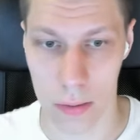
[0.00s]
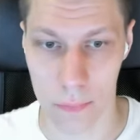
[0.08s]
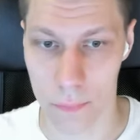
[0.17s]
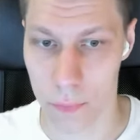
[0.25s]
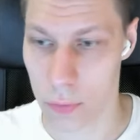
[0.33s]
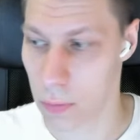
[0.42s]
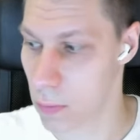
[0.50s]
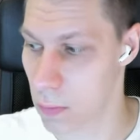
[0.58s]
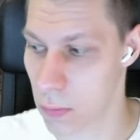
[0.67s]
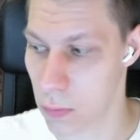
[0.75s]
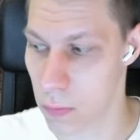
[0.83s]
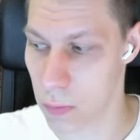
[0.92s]
I want
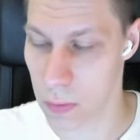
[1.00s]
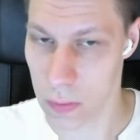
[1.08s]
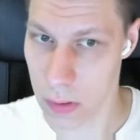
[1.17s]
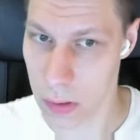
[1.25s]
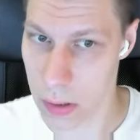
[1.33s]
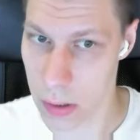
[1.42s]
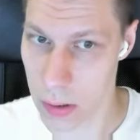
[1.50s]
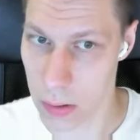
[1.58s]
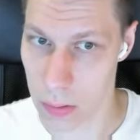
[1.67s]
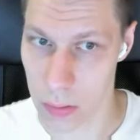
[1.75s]
to see